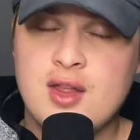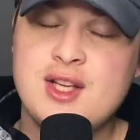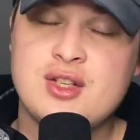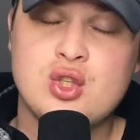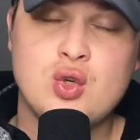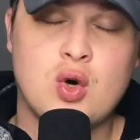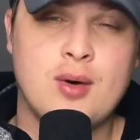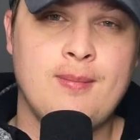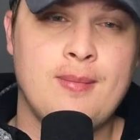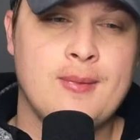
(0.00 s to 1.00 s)
on this
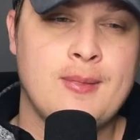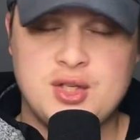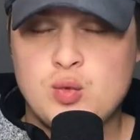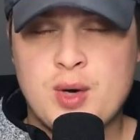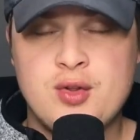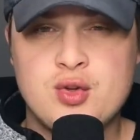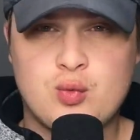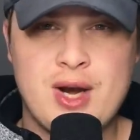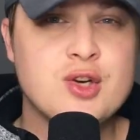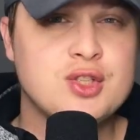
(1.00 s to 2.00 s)
storm, but this is one of those rare